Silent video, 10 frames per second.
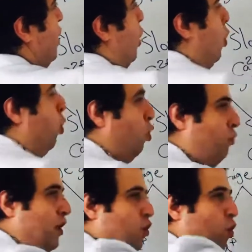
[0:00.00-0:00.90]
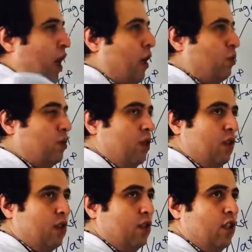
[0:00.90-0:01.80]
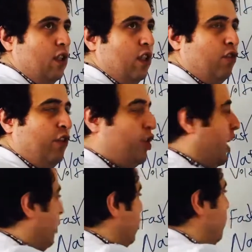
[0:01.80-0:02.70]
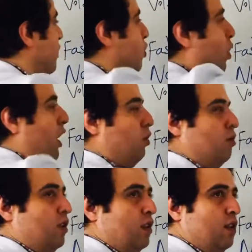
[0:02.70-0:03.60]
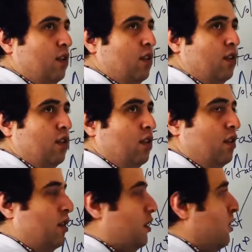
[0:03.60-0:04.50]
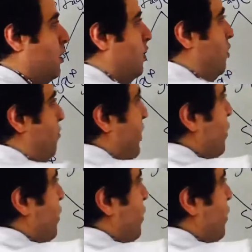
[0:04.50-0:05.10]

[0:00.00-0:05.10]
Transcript: who will go out? Which ion will go out? Very